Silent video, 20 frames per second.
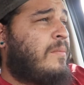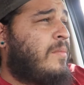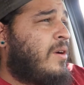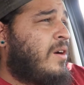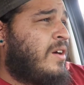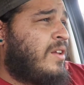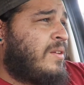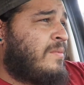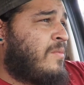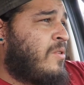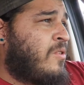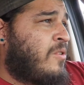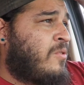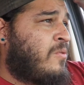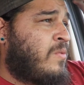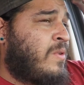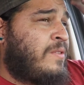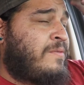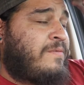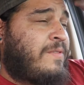But the
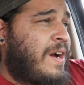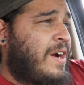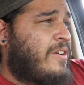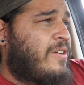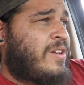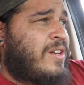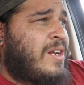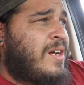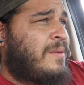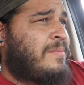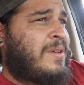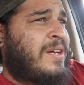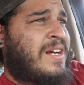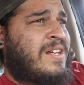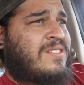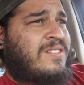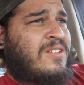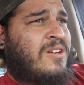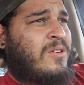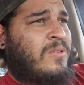motor, we fired it up. You
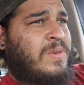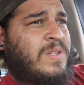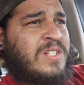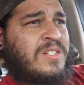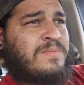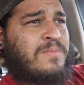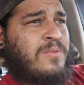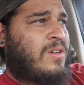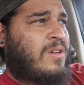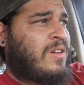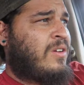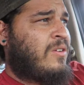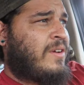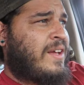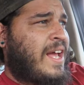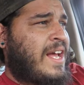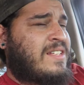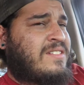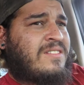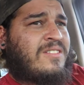guys saw, we poured a
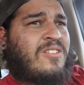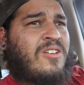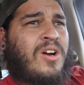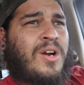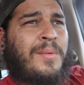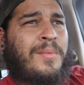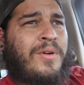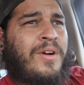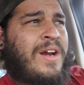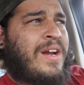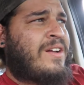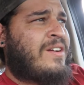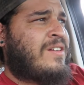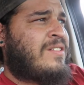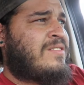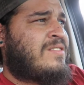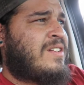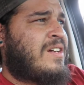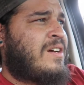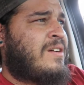little gas in the
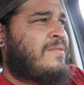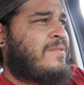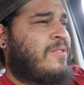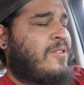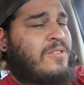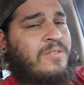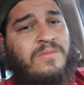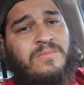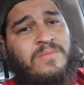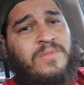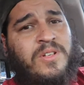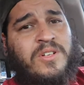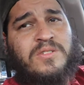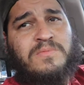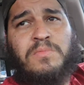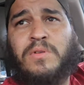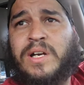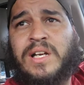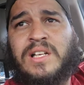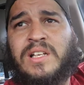carburetor and stuff, or we
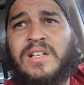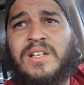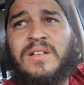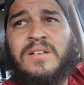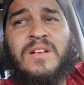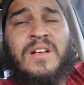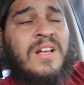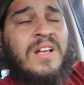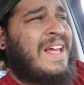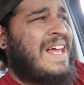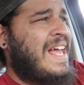used brake clean,